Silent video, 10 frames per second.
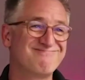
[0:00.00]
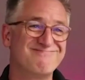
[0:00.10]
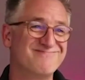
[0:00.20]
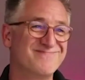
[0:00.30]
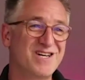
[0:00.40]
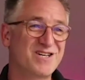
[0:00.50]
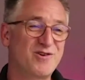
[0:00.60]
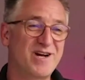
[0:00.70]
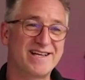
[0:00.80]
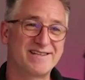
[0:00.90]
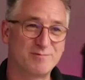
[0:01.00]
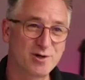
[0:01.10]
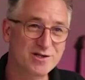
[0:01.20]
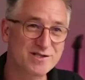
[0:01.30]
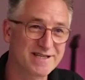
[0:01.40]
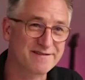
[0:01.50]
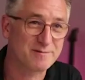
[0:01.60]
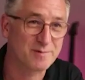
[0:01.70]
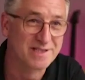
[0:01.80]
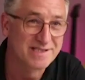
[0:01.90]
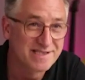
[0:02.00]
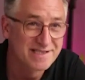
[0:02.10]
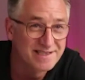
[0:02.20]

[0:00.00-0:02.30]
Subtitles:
Not great. Worse if it was